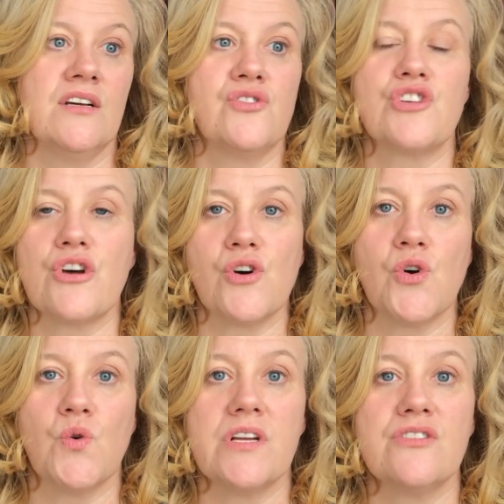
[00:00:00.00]

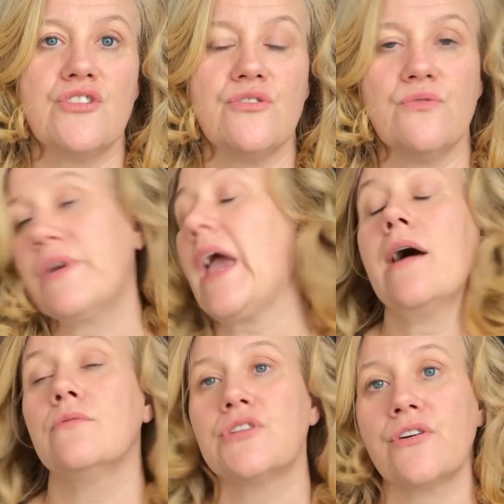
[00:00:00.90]
So to
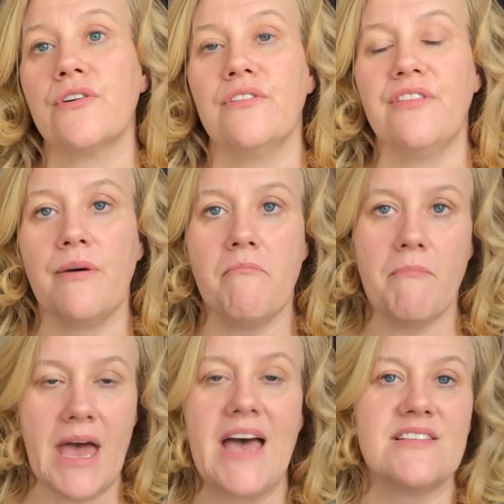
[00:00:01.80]
counter the
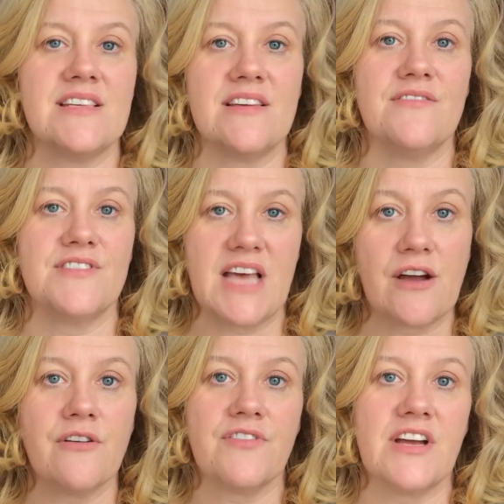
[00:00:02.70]
massive
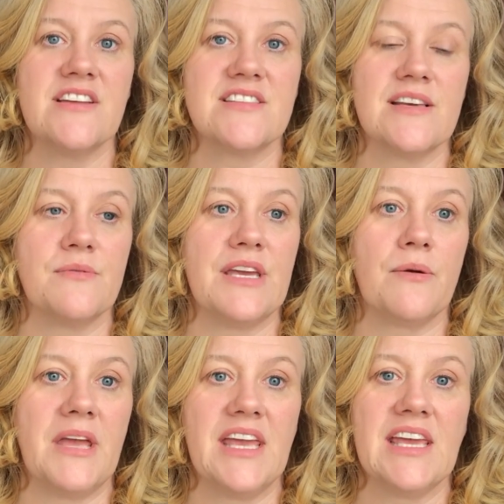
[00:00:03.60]
sacrifice that we
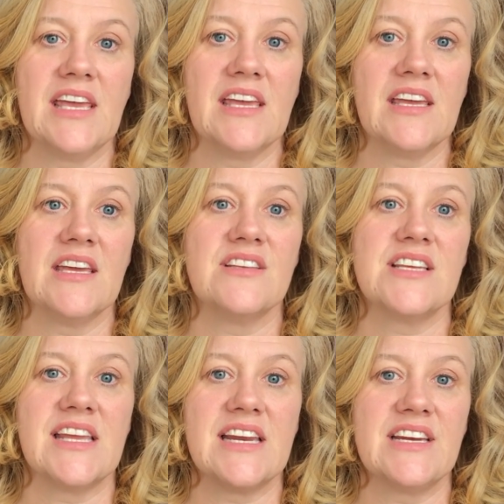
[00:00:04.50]
are making
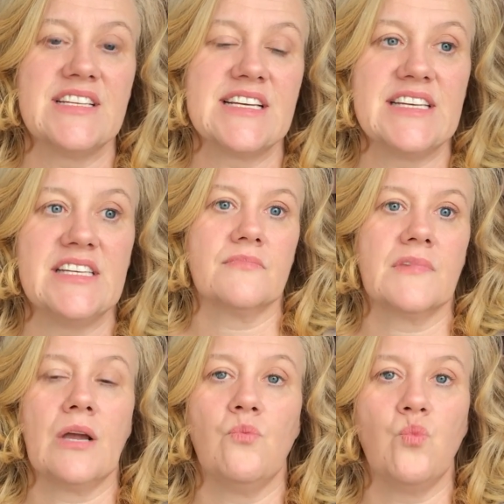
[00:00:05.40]
to get out of debt,
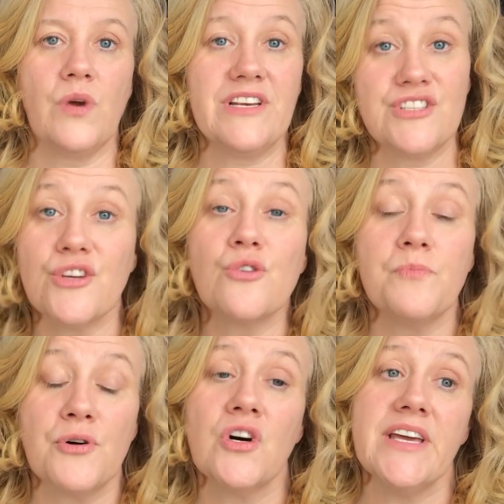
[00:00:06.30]
we do
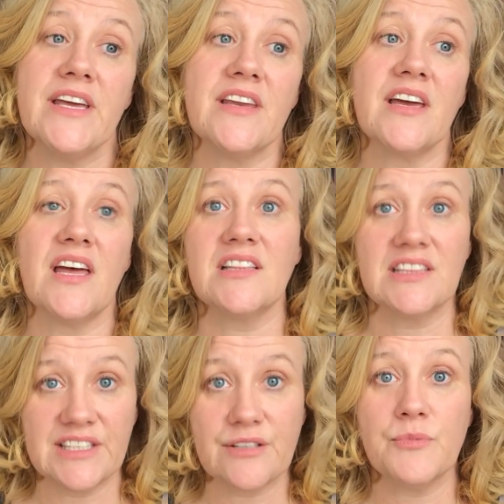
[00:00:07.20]
put a
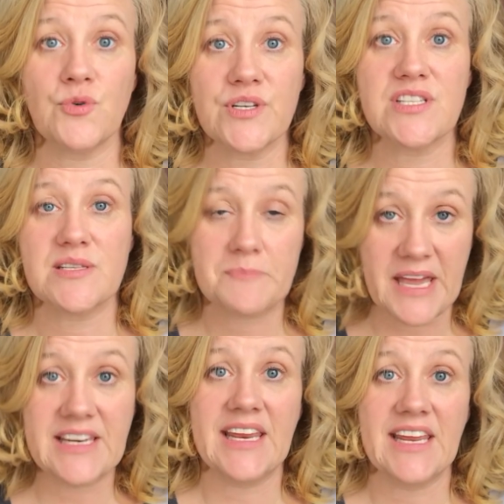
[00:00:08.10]
little more
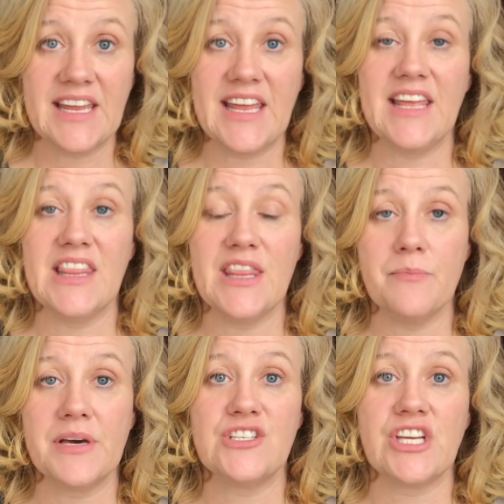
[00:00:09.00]
spending in
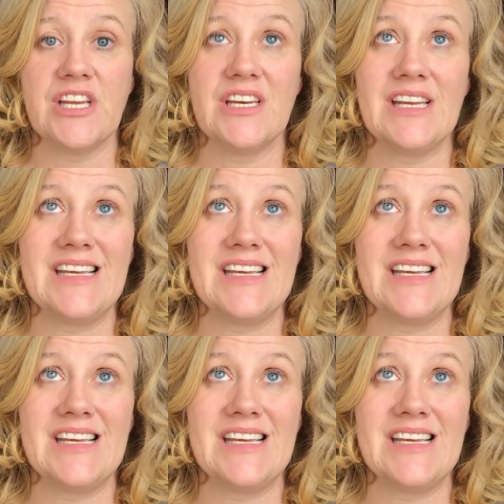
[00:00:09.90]
the budget.